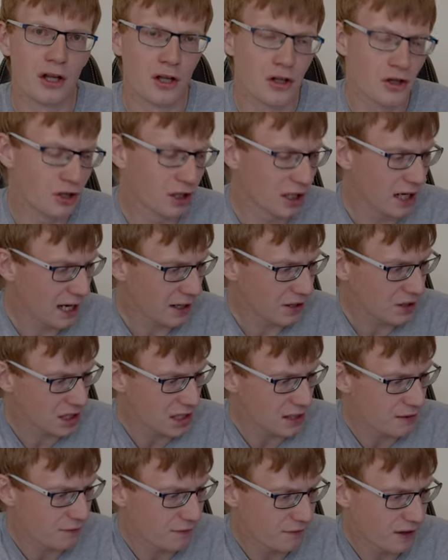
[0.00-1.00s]
You can
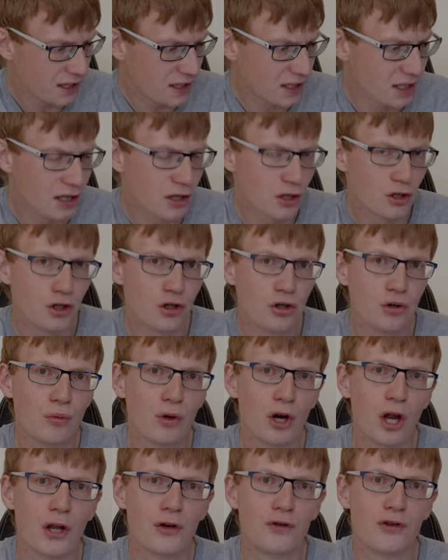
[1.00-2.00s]
actually fit two
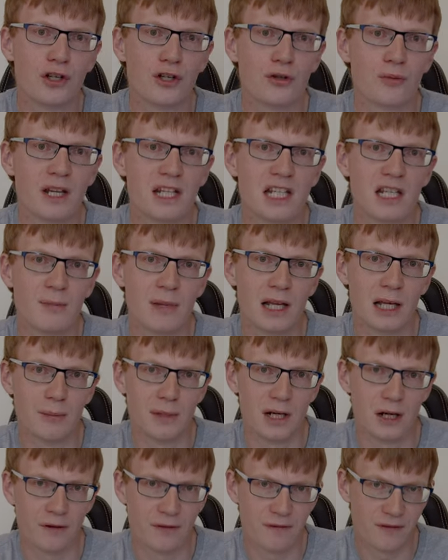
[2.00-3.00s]
120
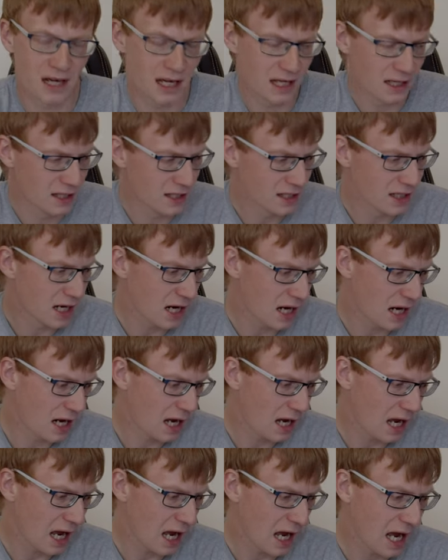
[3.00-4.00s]
millimeter fans
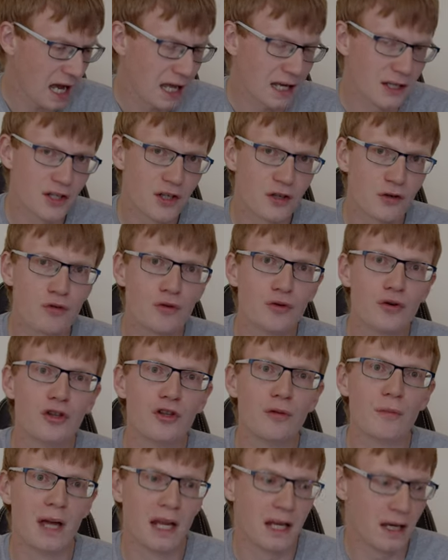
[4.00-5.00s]
and screw
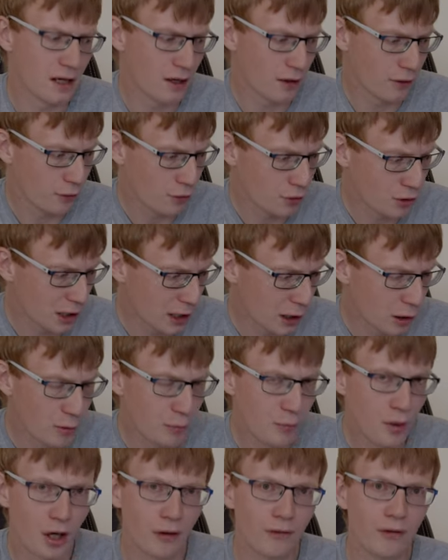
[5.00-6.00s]
them in through the little
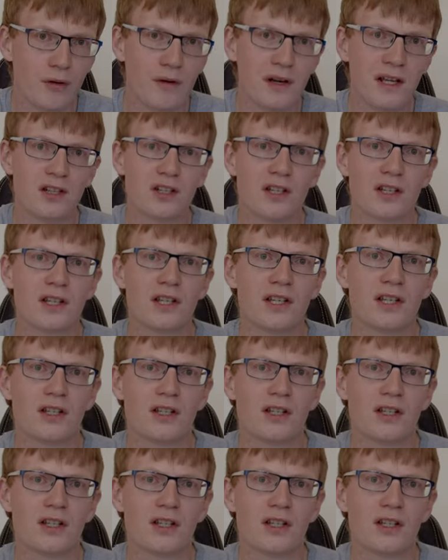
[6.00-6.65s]
perforations.